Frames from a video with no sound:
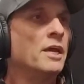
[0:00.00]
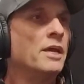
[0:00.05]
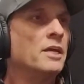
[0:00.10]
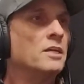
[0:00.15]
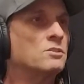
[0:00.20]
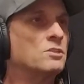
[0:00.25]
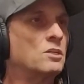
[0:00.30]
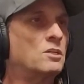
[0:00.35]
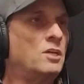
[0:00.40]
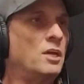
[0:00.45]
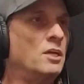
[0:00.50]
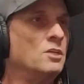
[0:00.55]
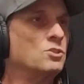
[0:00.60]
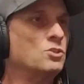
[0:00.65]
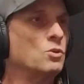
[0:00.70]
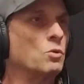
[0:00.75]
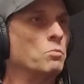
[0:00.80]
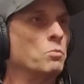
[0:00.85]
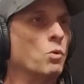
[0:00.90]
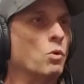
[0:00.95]
It's a
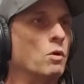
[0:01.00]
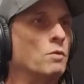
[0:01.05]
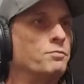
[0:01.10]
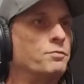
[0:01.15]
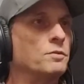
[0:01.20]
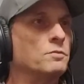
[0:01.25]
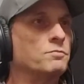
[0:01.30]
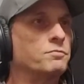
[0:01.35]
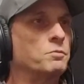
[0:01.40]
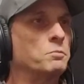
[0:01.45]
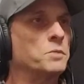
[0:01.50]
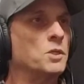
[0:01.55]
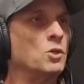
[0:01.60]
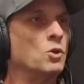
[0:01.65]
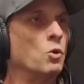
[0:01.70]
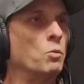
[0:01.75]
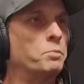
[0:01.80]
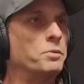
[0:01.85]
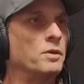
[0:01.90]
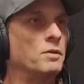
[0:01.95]
casomorphin from the
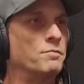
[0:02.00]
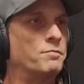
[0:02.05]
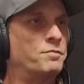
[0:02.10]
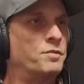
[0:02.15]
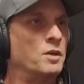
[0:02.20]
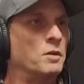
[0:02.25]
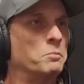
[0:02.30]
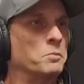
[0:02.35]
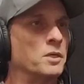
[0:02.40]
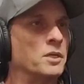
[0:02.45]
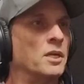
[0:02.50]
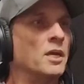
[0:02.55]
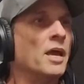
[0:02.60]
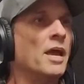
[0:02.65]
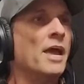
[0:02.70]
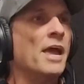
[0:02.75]
opiate family.